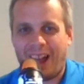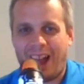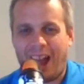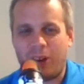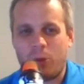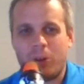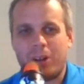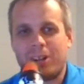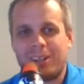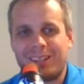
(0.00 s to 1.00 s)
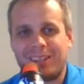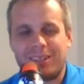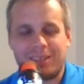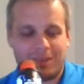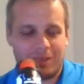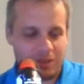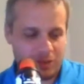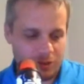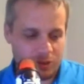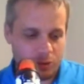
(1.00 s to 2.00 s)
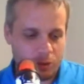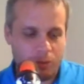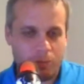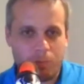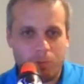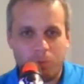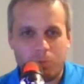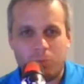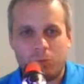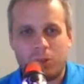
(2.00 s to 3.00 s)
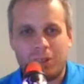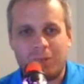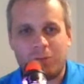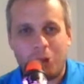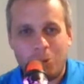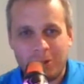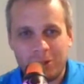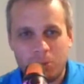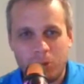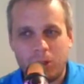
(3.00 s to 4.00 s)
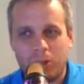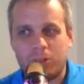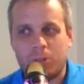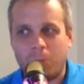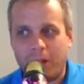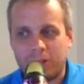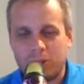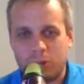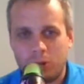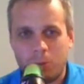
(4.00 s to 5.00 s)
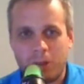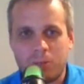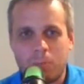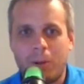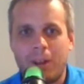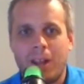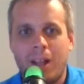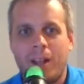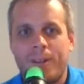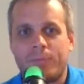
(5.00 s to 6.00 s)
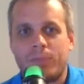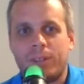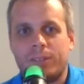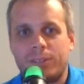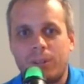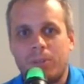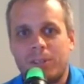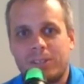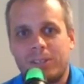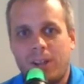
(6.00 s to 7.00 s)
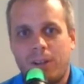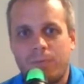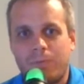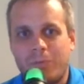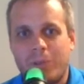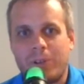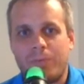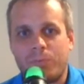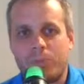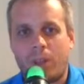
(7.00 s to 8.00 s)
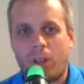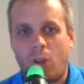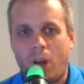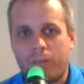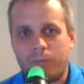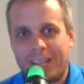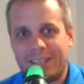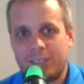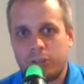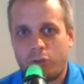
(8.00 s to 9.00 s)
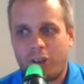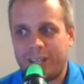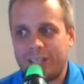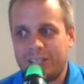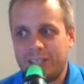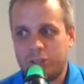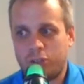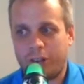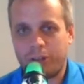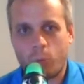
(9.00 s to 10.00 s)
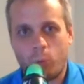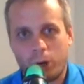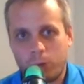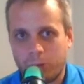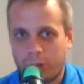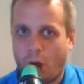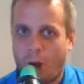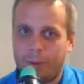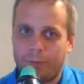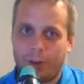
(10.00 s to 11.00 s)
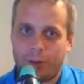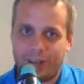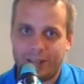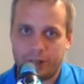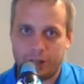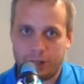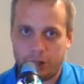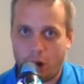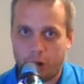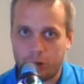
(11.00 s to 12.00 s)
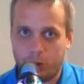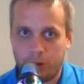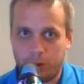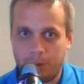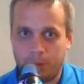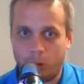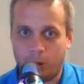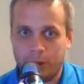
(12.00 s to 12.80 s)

I don't want to sort of give too many spoilers or bias you too much, but some of this stuff, a lot of Keynes's writing, he's trying to work with common foundation to argue with people.